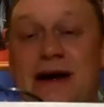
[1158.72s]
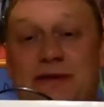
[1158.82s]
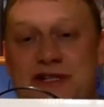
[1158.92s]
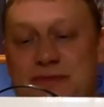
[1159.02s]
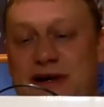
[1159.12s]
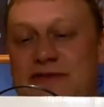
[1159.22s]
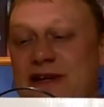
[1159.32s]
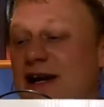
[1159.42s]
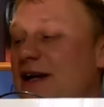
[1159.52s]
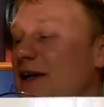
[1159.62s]
how much you pay for
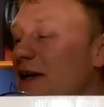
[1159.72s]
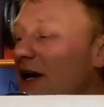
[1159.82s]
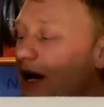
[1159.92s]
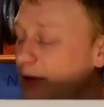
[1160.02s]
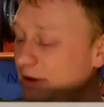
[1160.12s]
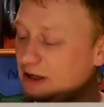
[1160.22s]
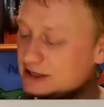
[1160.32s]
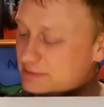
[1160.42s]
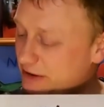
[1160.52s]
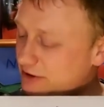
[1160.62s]
that. I mean, it
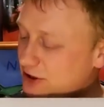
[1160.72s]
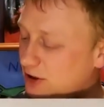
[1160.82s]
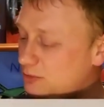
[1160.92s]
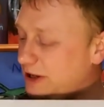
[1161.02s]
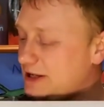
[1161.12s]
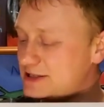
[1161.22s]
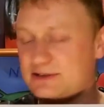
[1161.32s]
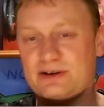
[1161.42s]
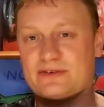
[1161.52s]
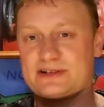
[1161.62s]
is Mario Kart Wii,
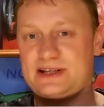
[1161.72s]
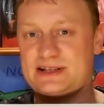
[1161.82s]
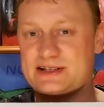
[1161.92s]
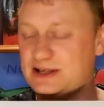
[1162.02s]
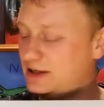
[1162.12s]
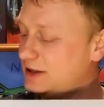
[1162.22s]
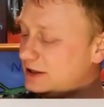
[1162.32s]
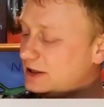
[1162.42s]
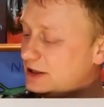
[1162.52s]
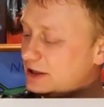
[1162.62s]
so obviously it's
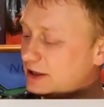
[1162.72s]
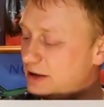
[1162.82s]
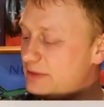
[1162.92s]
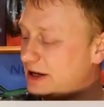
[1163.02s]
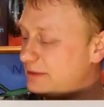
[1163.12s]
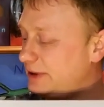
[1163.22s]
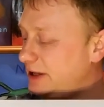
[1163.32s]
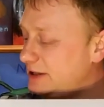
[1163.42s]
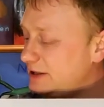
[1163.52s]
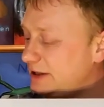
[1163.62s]
going back a
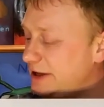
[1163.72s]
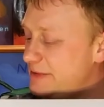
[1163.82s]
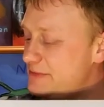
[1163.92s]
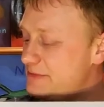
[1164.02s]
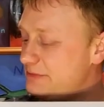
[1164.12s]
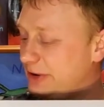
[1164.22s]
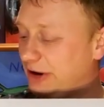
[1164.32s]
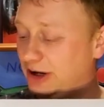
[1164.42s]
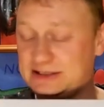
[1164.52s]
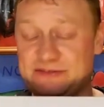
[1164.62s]
bit,
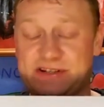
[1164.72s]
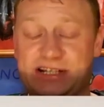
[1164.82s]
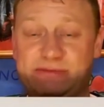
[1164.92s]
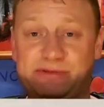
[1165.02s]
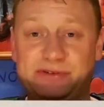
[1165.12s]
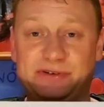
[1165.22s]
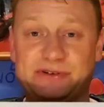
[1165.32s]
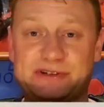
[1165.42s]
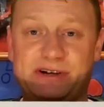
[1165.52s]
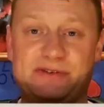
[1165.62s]
but I'd never seen it
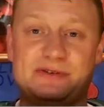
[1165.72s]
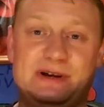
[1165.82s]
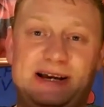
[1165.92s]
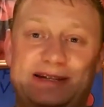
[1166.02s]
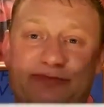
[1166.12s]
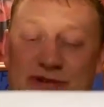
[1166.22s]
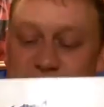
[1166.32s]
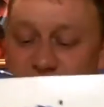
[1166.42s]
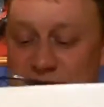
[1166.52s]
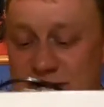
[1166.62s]
before, so I thought that's
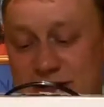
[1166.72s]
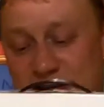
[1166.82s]
pretty fun.